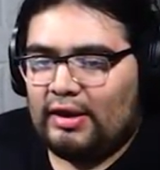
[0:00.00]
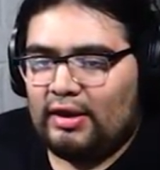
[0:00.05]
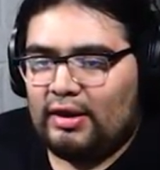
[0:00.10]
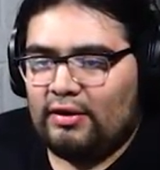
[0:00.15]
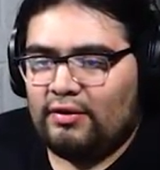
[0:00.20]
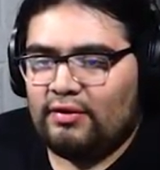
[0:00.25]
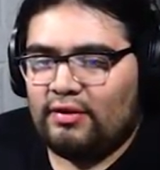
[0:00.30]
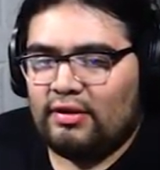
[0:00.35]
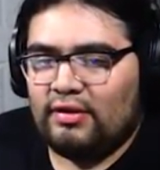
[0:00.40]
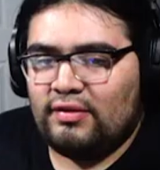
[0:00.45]
Is,
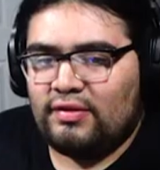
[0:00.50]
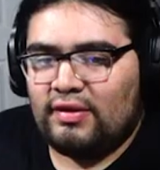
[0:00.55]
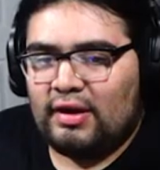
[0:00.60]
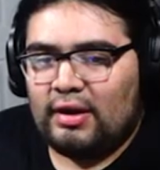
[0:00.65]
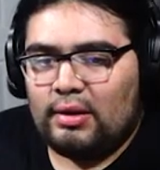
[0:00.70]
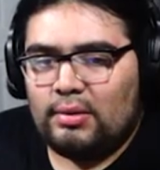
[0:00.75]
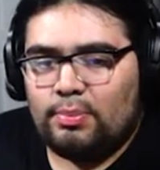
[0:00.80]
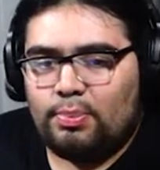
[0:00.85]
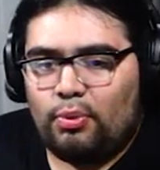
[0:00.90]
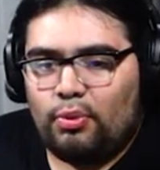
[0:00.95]
is it
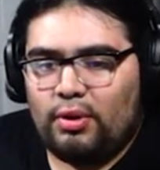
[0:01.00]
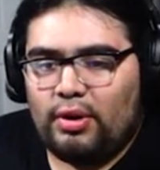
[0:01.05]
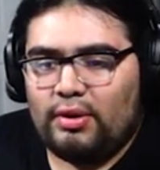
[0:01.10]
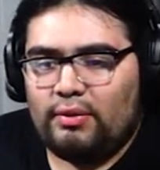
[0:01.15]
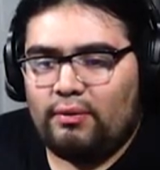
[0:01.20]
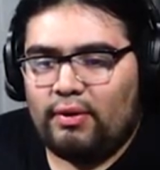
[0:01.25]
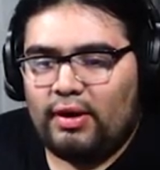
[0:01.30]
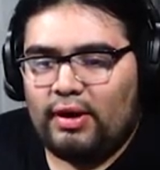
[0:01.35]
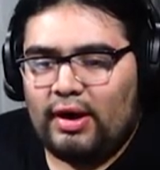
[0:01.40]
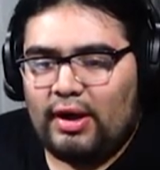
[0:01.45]
important
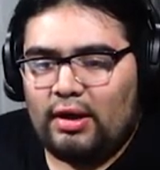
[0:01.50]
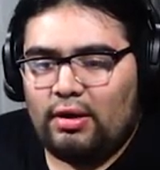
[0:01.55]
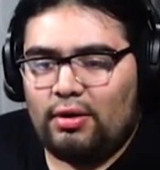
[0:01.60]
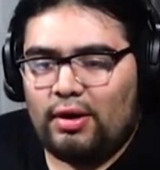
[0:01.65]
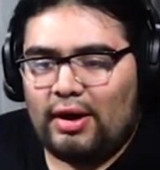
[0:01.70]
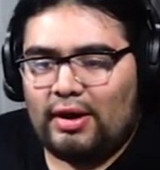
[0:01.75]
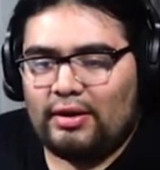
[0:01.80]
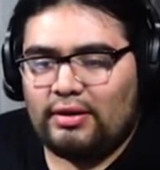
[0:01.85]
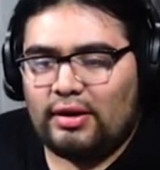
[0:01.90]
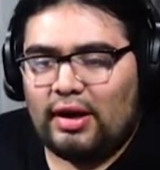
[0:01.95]
right now?
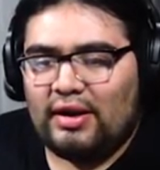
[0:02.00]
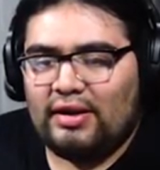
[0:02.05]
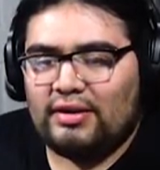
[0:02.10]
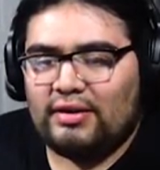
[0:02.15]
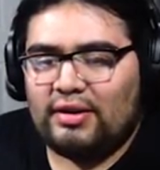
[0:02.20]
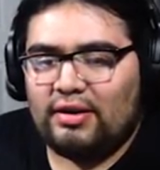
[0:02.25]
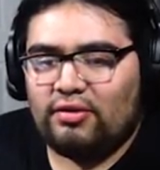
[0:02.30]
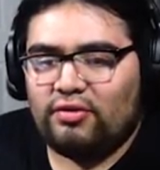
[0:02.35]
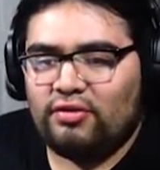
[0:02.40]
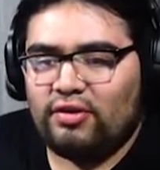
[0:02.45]
I, I,
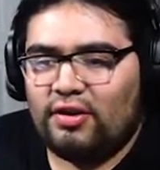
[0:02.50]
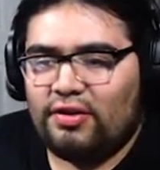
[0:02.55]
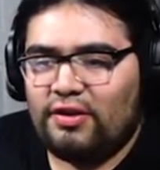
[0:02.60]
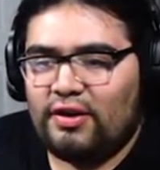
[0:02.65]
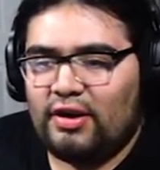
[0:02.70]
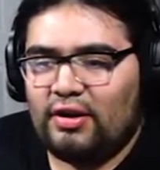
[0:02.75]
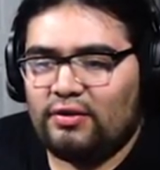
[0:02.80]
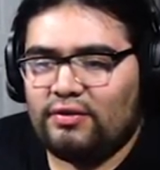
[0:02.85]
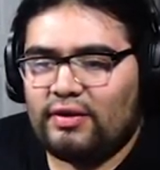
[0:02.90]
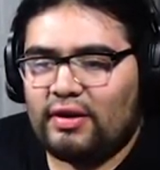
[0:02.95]
there's nothing
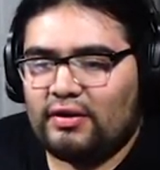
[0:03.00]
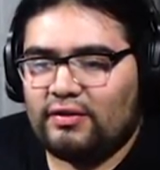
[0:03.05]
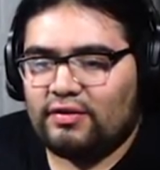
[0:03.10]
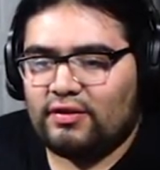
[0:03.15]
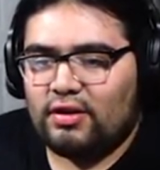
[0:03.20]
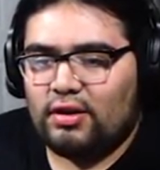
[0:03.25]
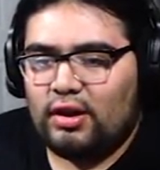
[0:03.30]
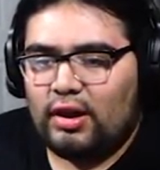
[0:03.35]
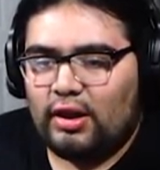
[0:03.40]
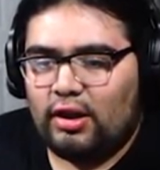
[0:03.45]
else that's
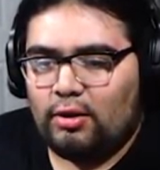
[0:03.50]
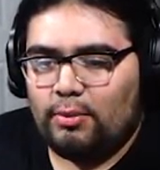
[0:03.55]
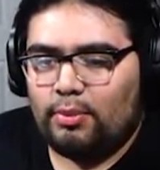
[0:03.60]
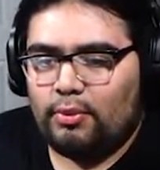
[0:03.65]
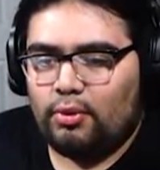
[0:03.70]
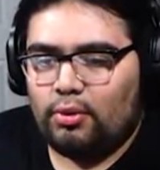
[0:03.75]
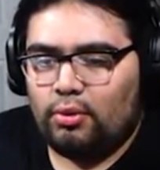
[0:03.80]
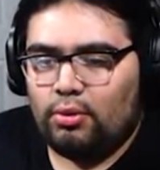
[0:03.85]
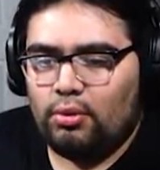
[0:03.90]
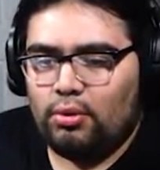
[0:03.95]

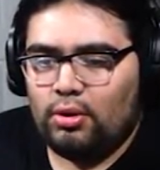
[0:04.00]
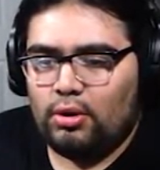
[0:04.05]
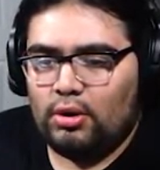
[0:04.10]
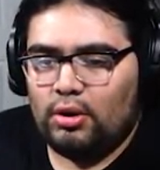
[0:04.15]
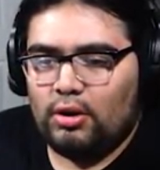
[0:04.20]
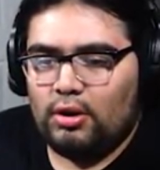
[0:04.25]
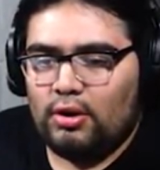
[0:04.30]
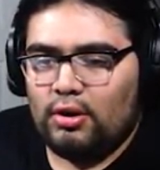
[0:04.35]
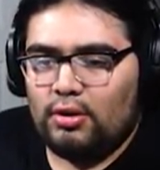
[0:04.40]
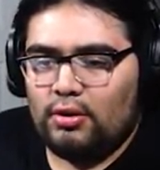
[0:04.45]
clickable.
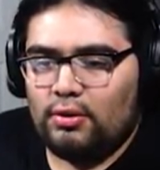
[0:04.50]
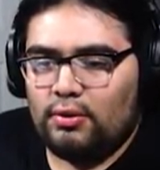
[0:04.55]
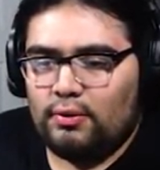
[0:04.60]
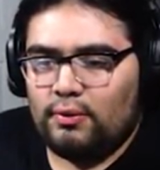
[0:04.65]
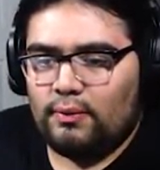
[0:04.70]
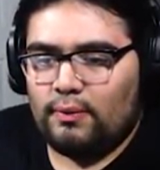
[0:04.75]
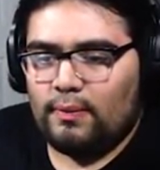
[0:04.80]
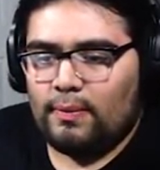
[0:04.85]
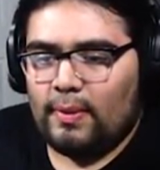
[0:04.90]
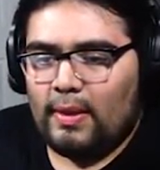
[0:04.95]

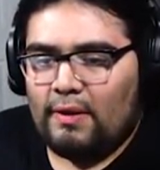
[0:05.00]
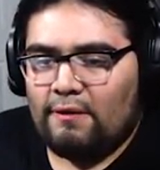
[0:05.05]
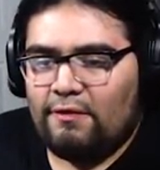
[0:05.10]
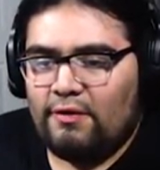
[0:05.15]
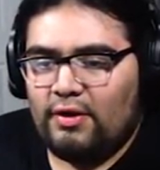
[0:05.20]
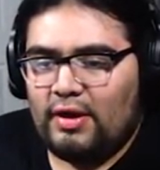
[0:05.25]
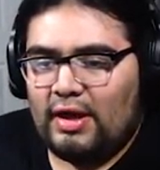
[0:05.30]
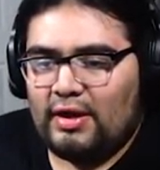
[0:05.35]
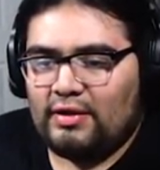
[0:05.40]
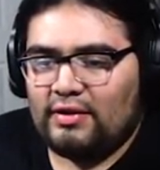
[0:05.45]
I feel
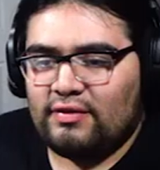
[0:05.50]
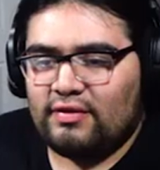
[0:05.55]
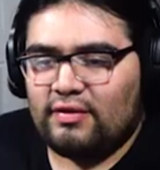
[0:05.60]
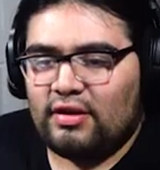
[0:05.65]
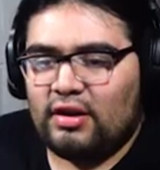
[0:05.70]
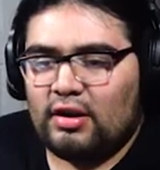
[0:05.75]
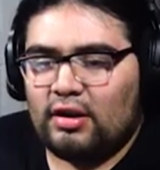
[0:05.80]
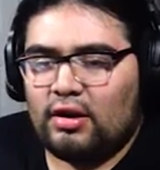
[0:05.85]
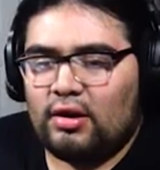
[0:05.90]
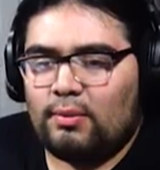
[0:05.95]
like this is
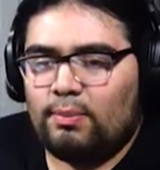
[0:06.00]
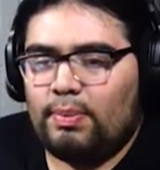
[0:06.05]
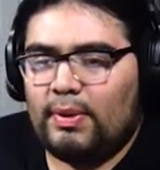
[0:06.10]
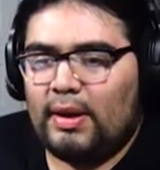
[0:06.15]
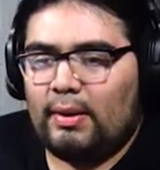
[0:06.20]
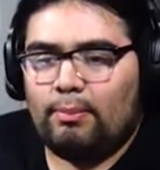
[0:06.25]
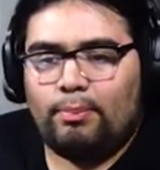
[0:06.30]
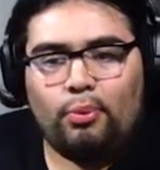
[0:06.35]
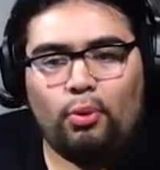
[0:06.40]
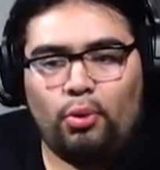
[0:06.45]
gonna be
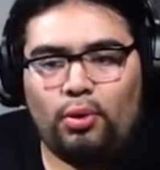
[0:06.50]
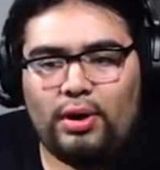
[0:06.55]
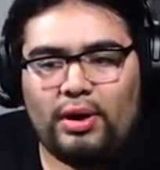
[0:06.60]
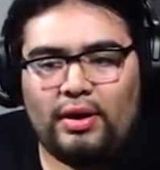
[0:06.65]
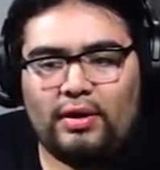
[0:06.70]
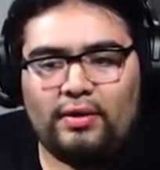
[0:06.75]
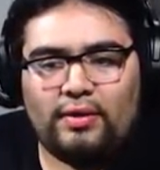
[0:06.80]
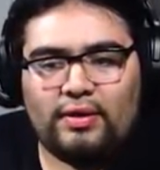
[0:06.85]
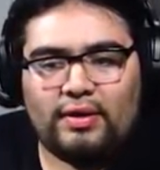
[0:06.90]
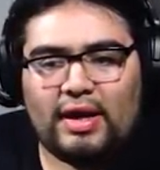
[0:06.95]

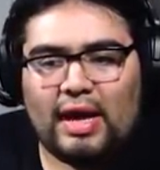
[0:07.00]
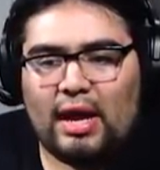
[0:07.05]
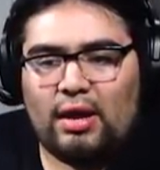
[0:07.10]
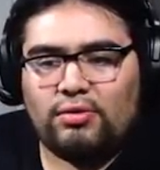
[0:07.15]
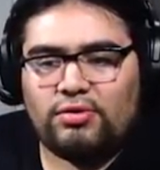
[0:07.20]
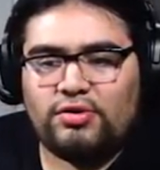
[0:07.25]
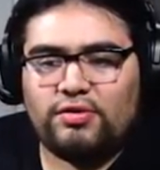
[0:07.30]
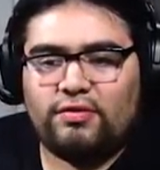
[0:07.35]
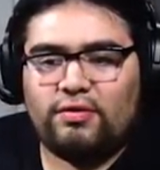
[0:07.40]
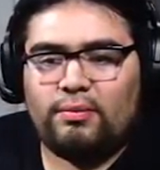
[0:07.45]
important. The
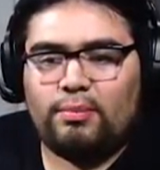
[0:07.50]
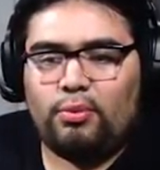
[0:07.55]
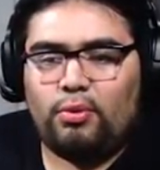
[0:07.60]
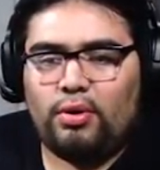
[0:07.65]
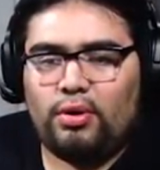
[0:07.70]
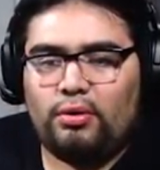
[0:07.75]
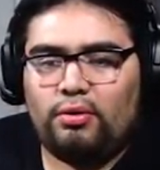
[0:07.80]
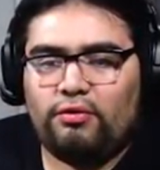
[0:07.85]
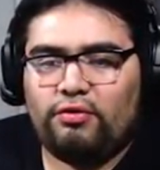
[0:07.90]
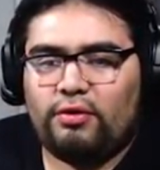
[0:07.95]
couch is
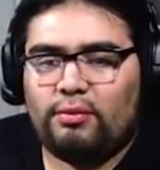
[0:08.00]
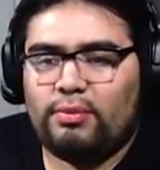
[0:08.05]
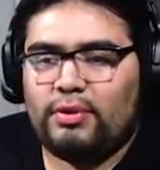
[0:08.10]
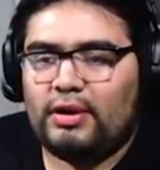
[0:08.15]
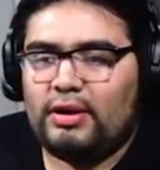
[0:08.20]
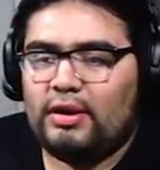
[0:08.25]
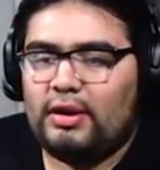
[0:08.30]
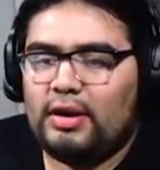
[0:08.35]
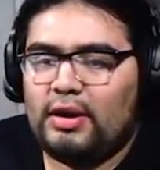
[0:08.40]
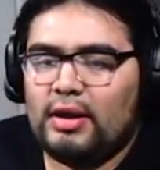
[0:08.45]
important or something.
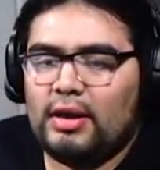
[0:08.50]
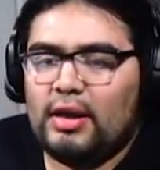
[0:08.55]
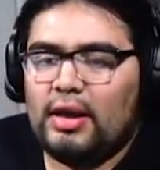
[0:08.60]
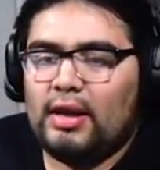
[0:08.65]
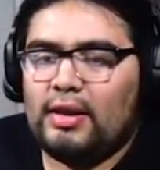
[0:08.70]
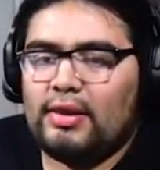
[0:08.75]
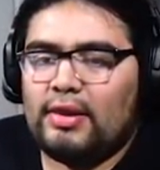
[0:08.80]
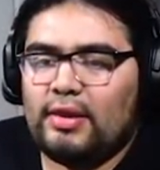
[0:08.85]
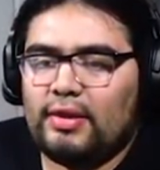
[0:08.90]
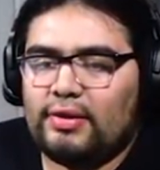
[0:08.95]

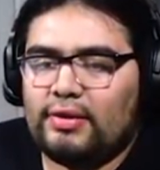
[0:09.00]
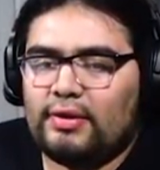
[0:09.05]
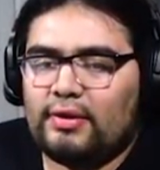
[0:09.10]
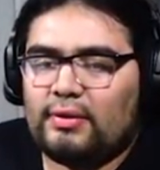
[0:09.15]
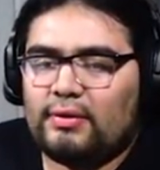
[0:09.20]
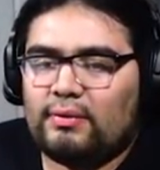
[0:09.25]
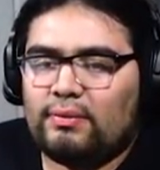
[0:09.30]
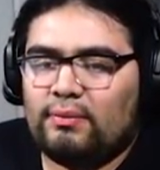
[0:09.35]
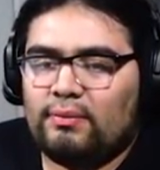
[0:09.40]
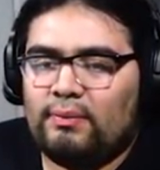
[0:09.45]

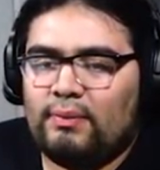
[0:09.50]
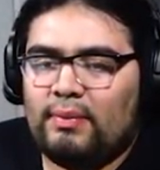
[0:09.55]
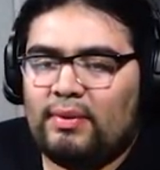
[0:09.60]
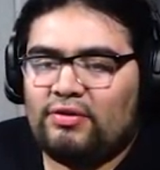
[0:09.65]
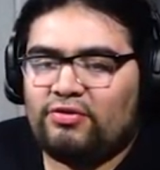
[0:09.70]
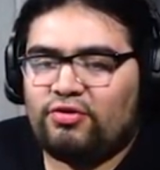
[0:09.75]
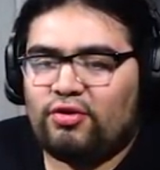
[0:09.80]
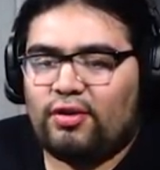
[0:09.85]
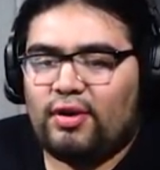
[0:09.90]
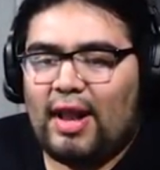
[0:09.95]

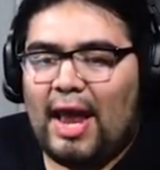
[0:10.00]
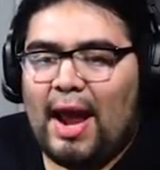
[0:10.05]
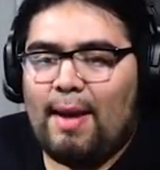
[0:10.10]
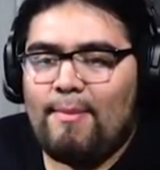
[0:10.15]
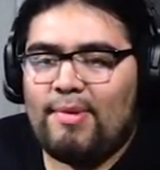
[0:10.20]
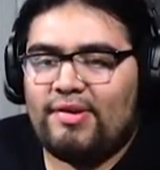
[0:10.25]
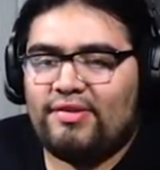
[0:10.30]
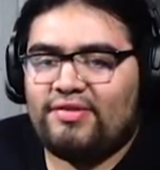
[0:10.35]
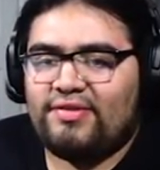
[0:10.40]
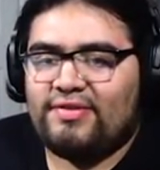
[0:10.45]
Mr. Lamb
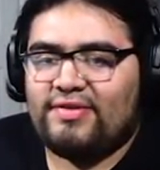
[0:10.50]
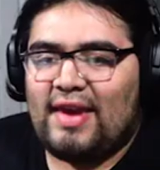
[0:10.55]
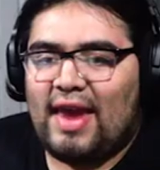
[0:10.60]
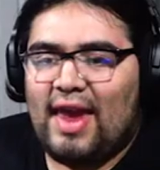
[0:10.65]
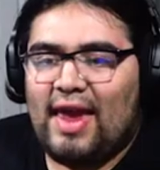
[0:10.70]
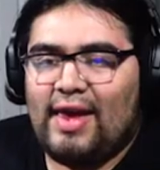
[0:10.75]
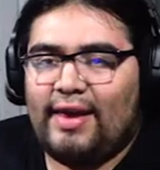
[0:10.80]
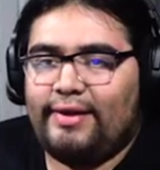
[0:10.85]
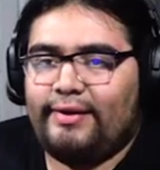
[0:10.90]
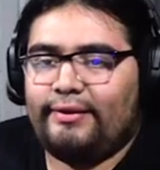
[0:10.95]
is
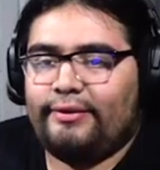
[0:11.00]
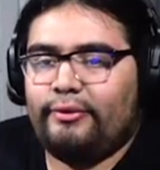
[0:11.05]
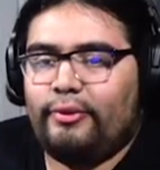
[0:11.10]
dead.